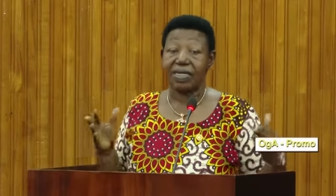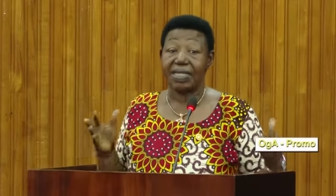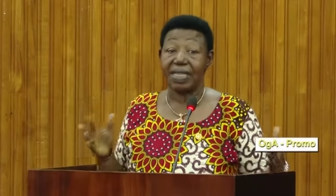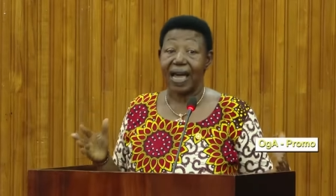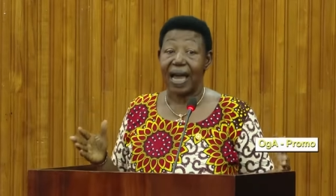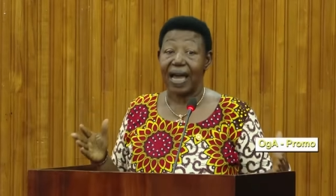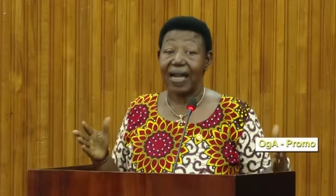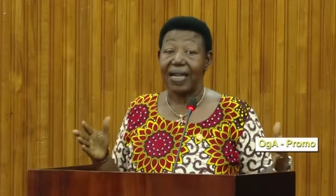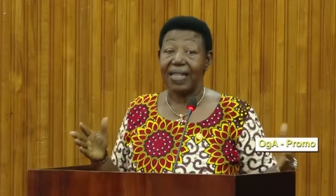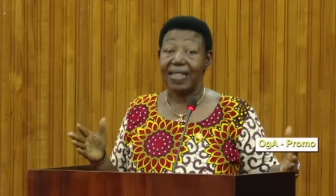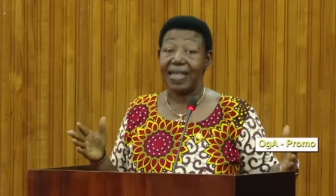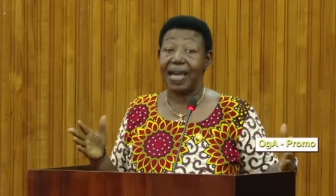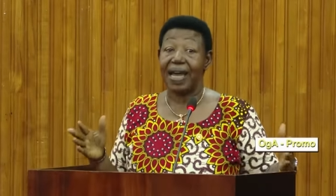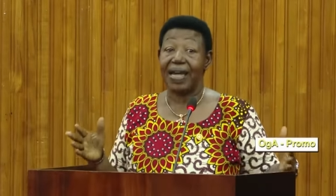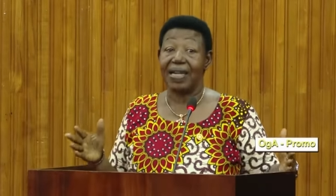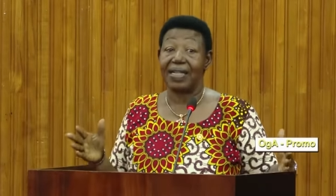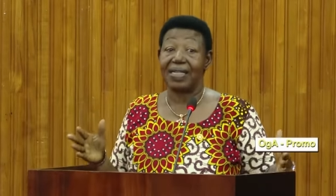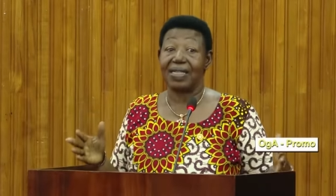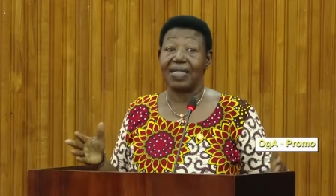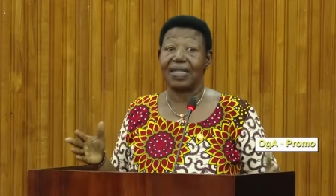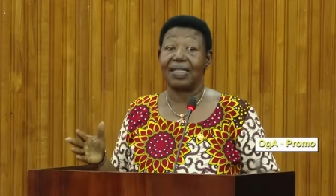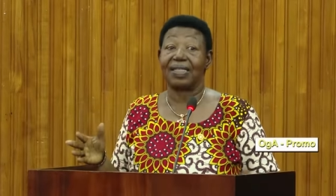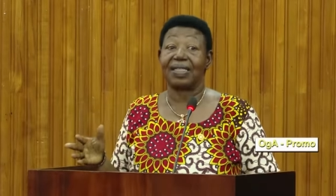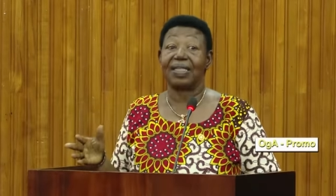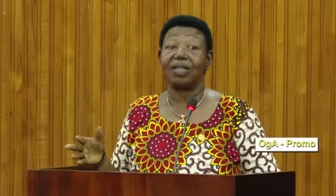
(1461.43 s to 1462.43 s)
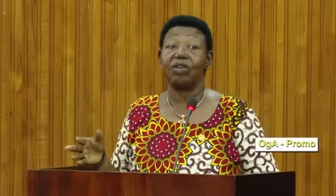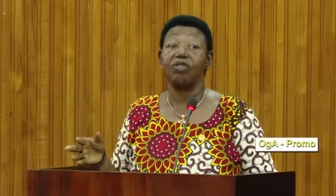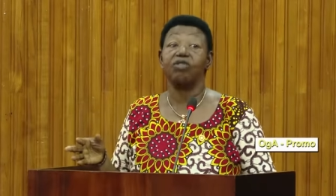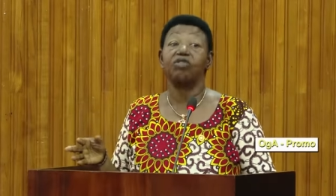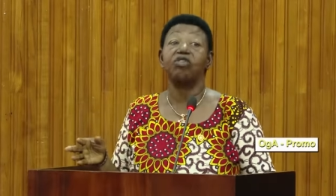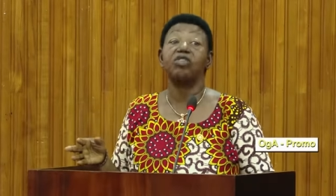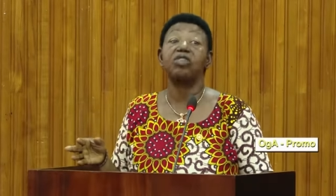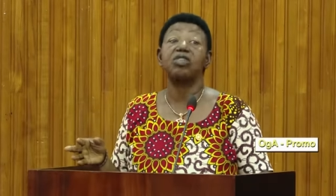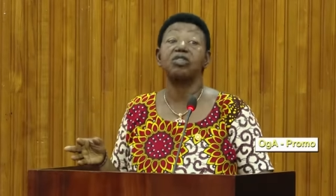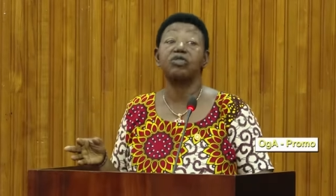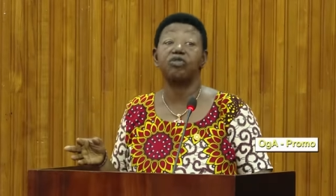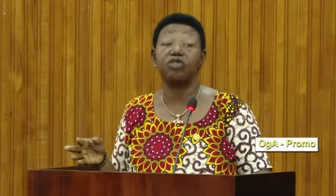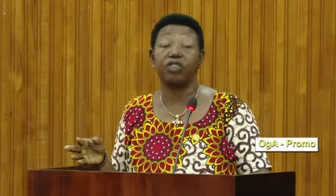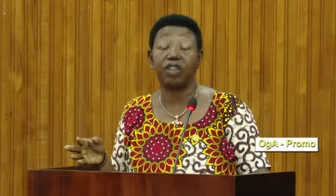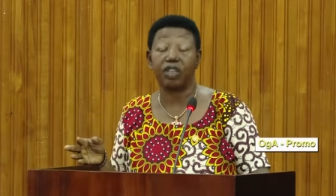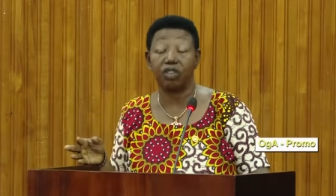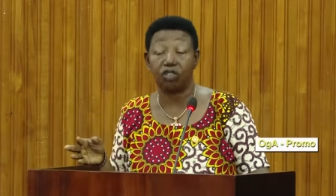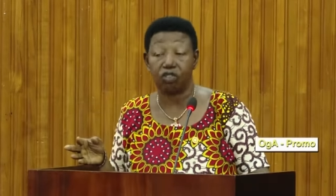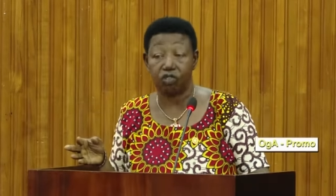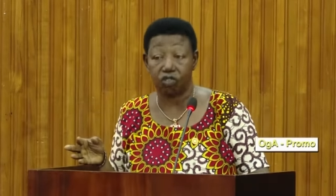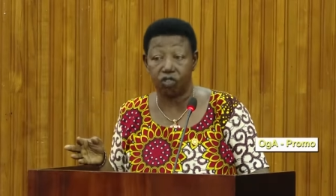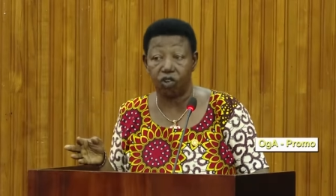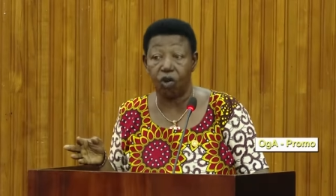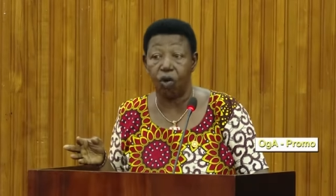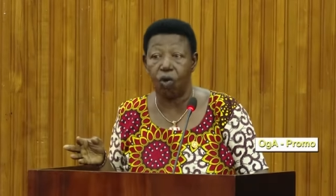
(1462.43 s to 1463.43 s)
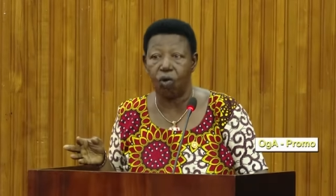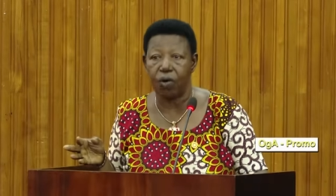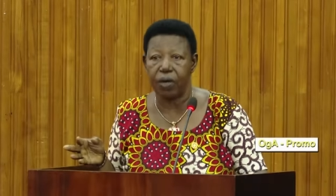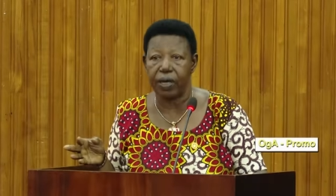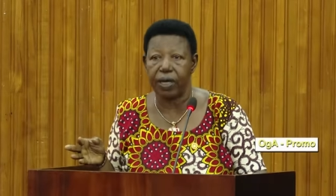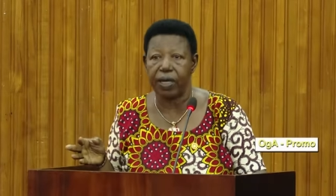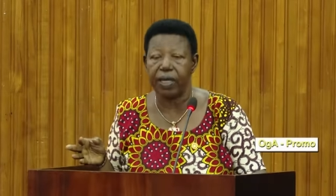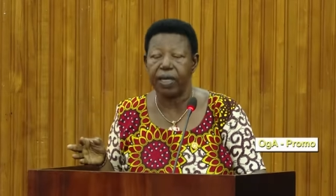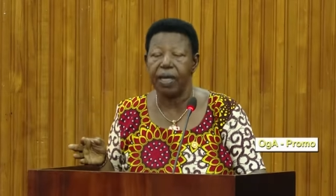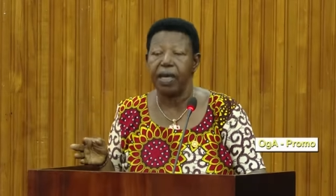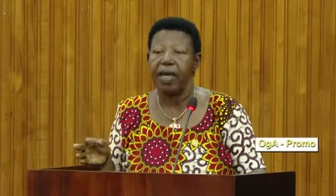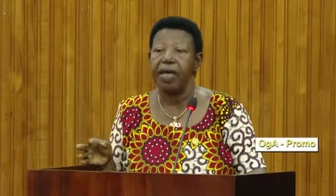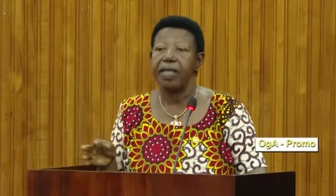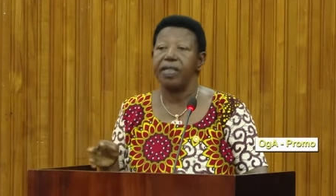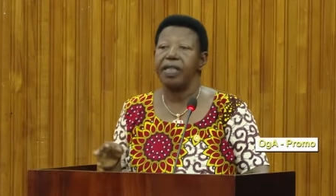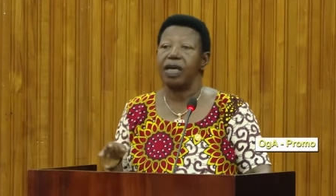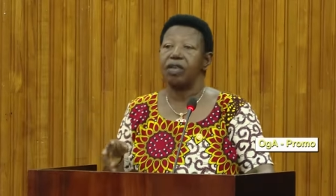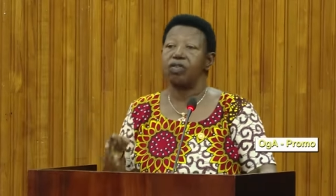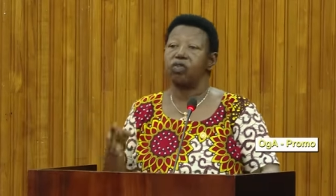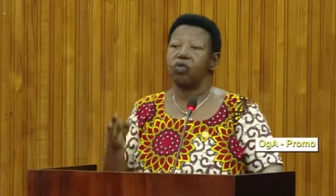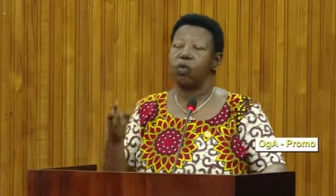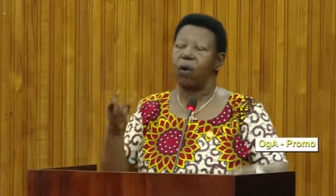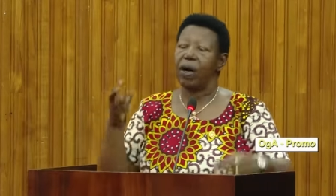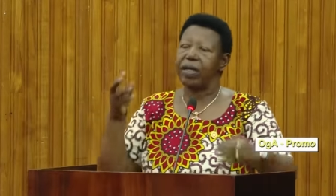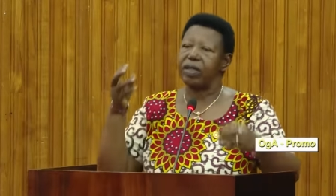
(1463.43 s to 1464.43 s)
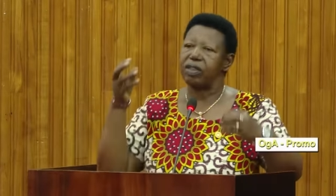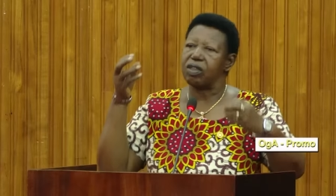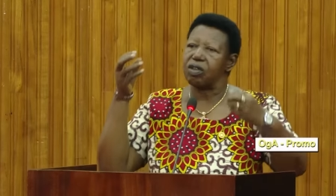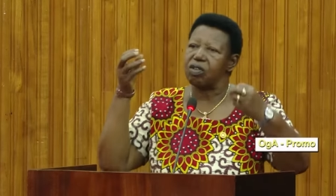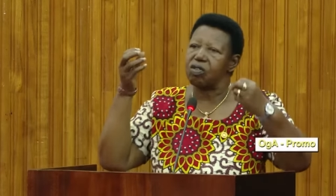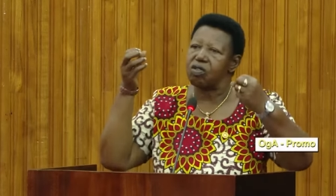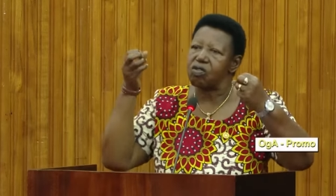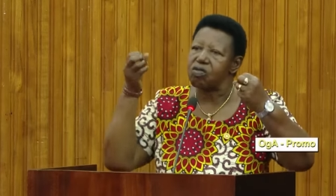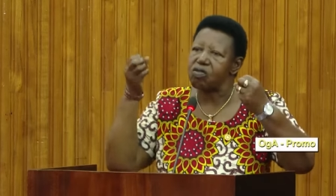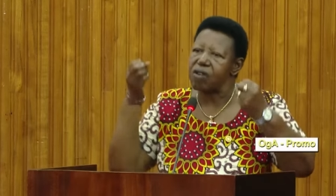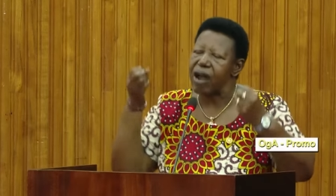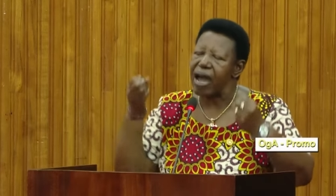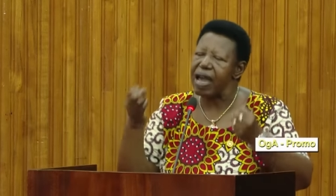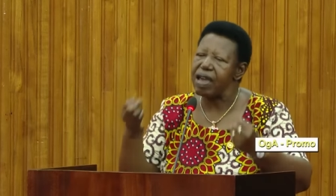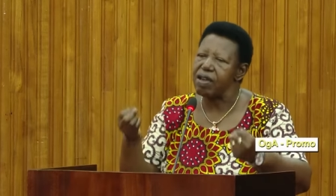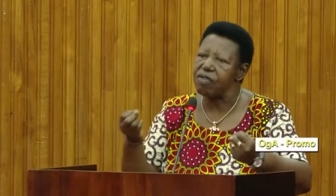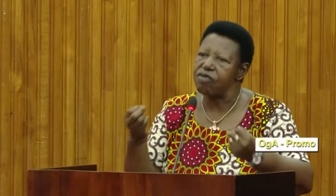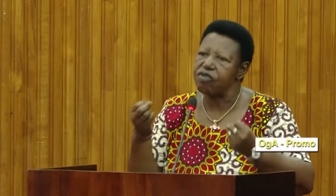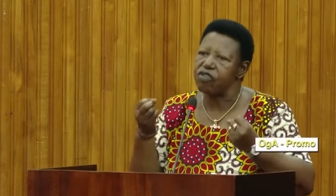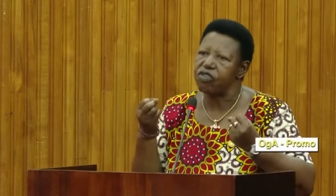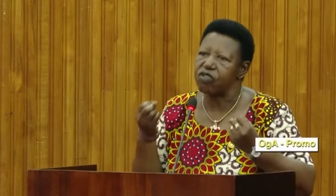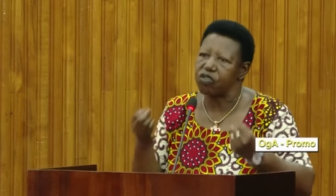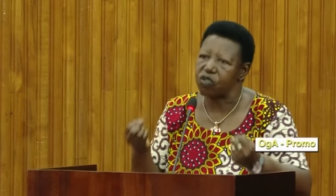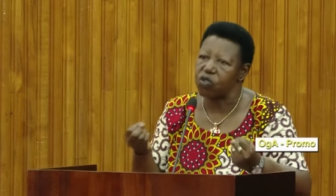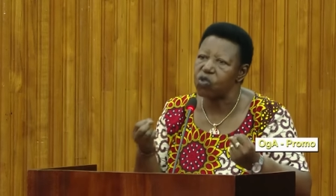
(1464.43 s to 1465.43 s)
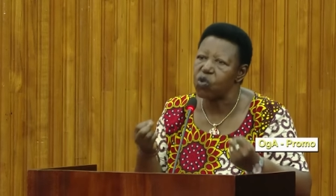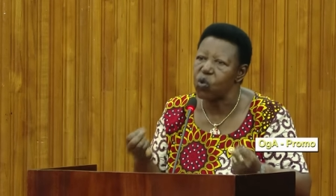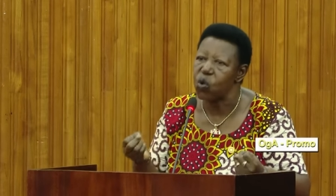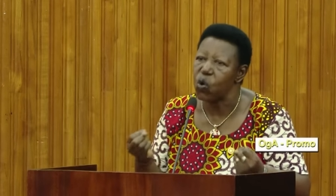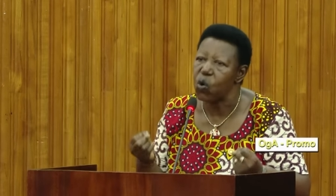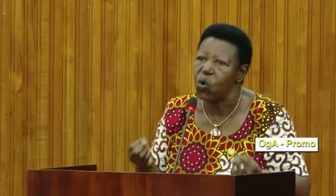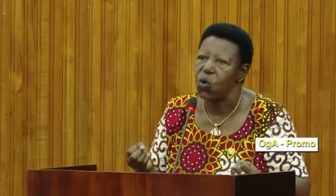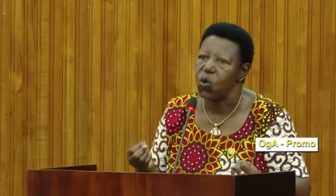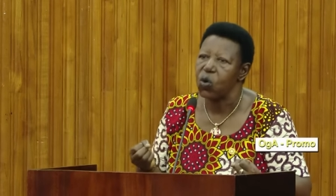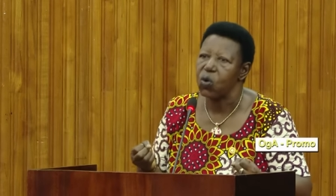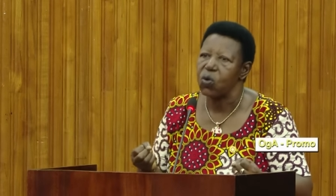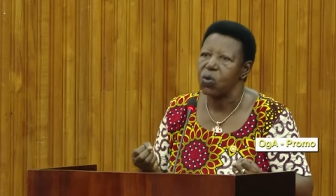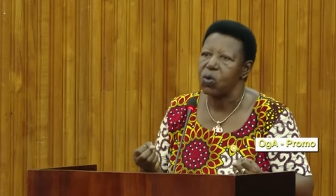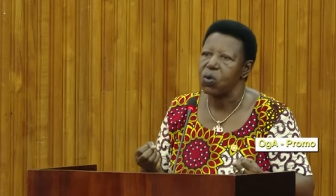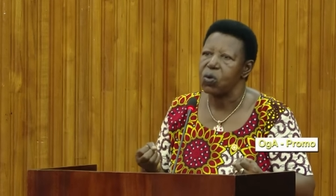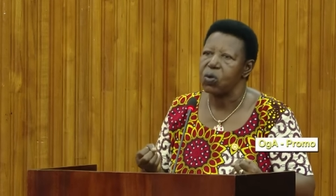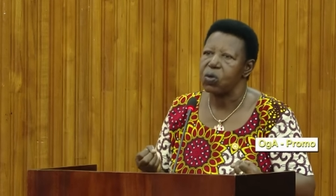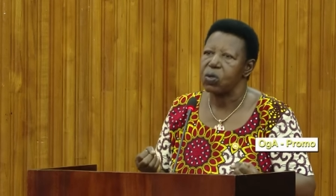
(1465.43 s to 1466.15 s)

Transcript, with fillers: Stand there distinctively showing that what drives you